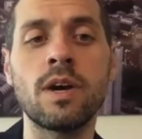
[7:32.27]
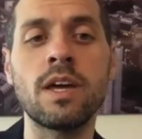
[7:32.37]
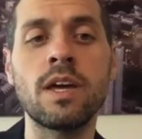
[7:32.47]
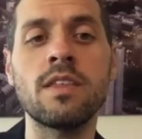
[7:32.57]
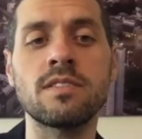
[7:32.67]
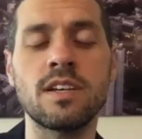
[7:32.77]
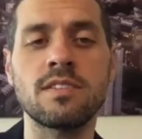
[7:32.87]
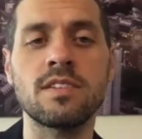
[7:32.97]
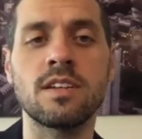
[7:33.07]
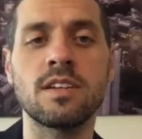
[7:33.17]
the way that
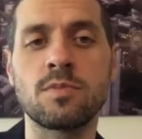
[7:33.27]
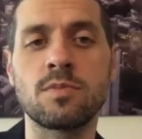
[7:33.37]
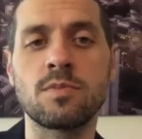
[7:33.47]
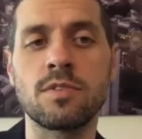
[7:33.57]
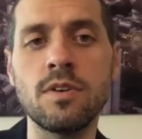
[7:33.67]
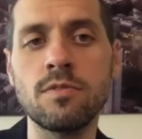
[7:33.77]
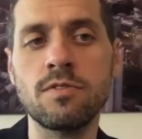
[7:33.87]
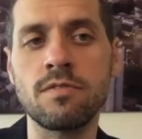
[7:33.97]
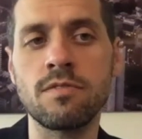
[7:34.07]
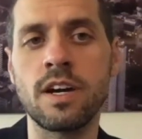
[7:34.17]
testing is
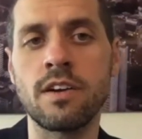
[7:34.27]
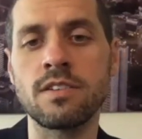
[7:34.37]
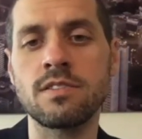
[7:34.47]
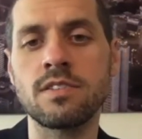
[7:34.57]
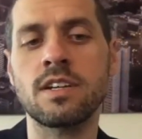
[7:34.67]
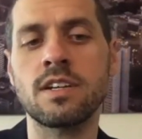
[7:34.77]
performed for the virus,